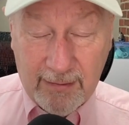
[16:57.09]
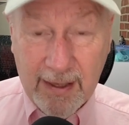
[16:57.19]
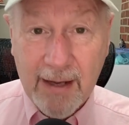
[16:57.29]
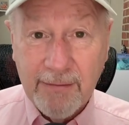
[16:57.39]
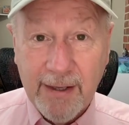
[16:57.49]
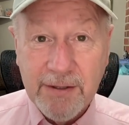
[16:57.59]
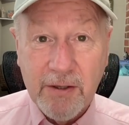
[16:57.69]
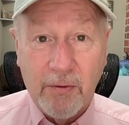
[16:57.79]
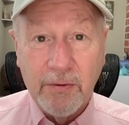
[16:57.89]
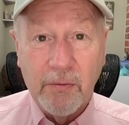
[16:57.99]
how that's
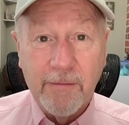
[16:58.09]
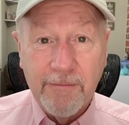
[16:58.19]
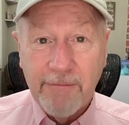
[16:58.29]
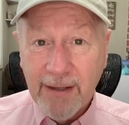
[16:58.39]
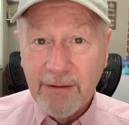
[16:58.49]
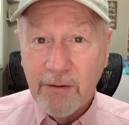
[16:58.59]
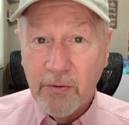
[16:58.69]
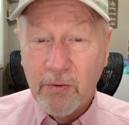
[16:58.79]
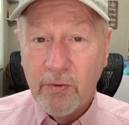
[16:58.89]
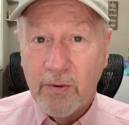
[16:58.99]
going to affect
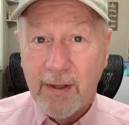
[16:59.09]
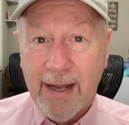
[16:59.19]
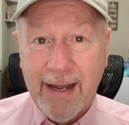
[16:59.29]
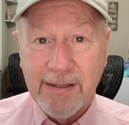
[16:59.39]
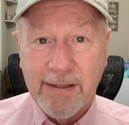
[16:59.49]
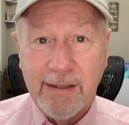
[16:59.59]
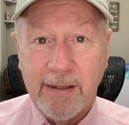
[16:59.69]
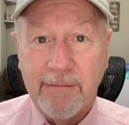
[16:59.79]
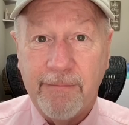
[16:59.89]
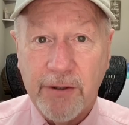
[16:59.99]
you as an
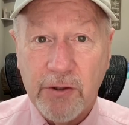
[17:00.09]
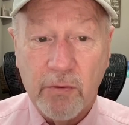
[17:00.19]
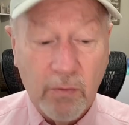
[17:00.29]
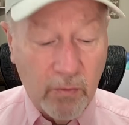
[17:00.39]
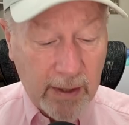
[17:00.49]
individual.